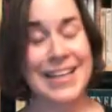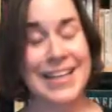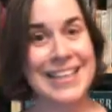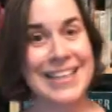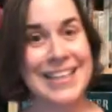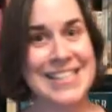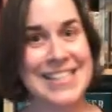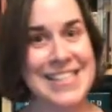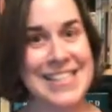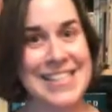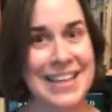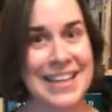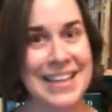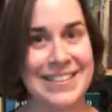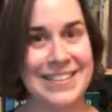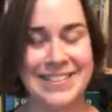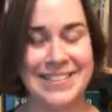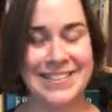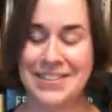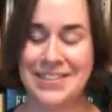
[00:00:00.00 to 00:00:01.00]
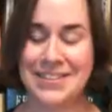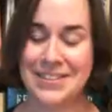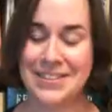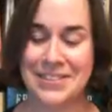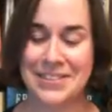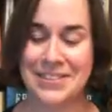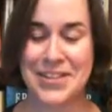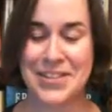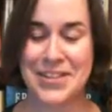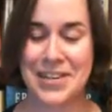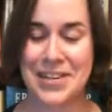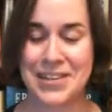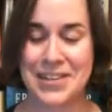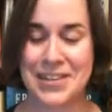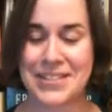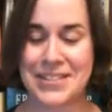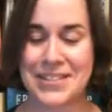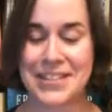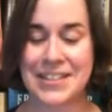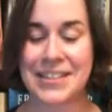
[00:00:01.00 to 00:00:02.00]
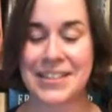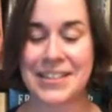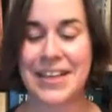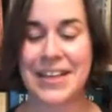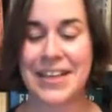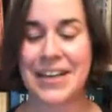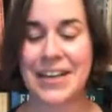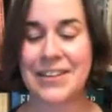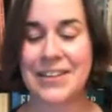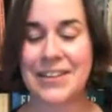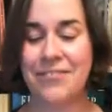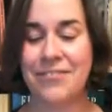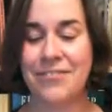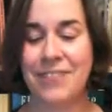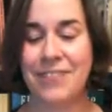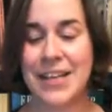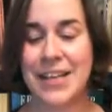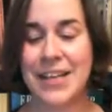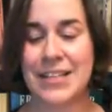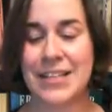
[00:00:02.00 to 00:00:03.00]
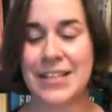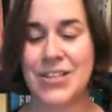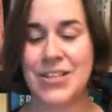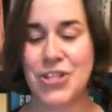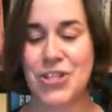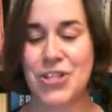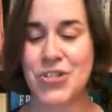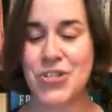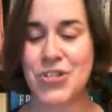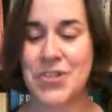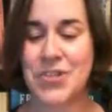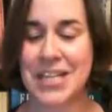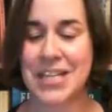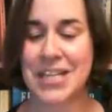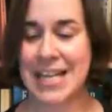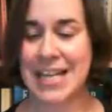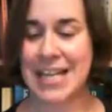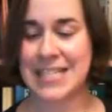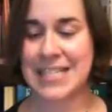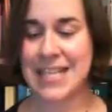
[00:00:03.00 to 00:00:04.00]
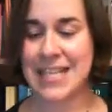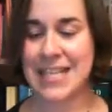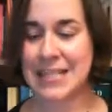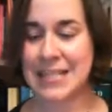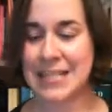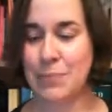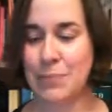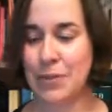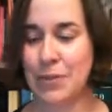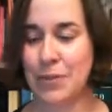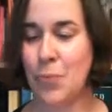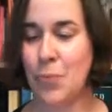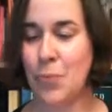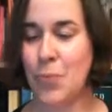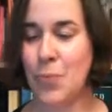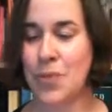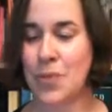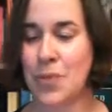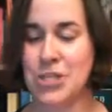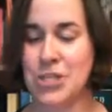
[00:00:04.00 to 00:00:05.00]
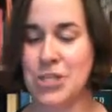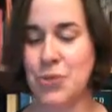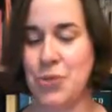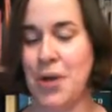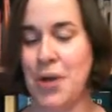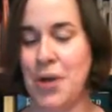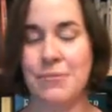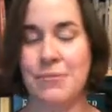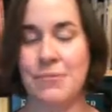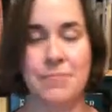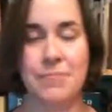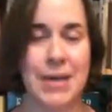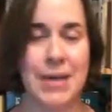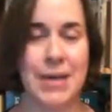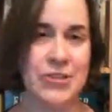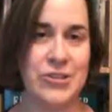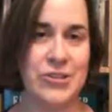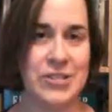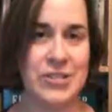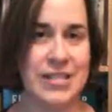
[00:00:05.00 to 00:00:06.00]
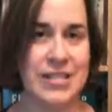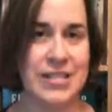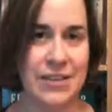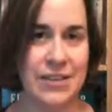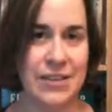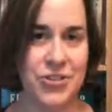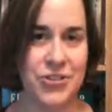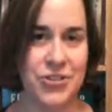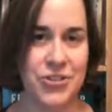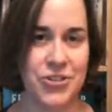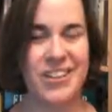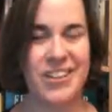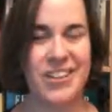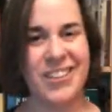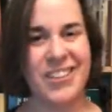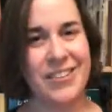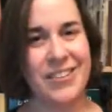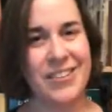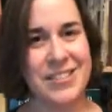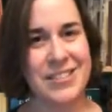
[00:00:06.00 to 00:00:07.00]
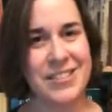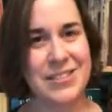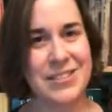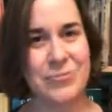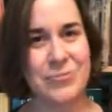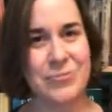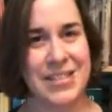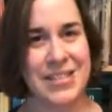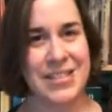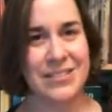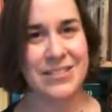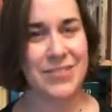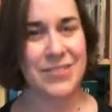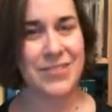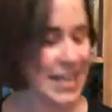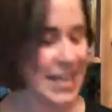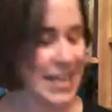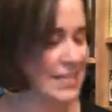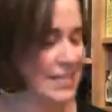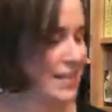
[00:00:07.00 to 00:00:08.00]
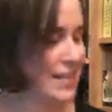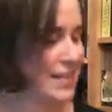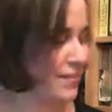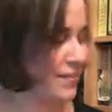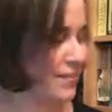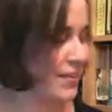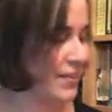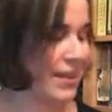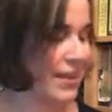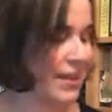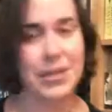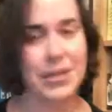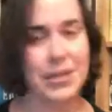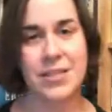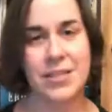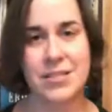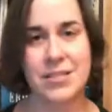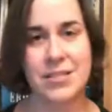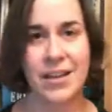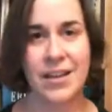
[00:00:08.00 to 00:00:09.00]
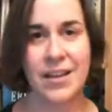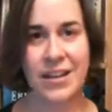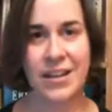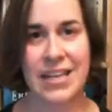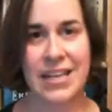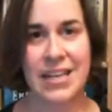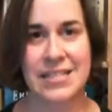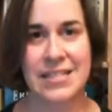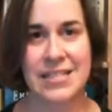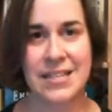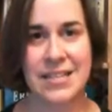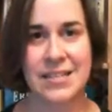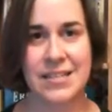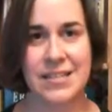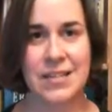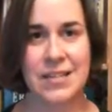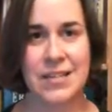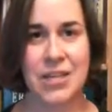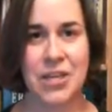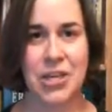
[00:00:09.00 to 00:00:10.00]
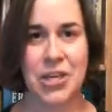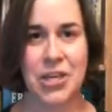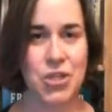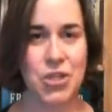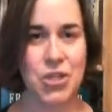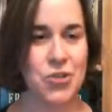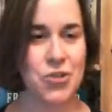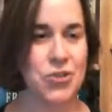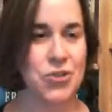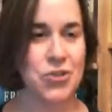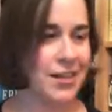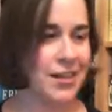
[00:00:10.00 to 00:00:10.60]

Second task. Find two classics with more than 200 pages each. Now this is really easy, I think, because classics usually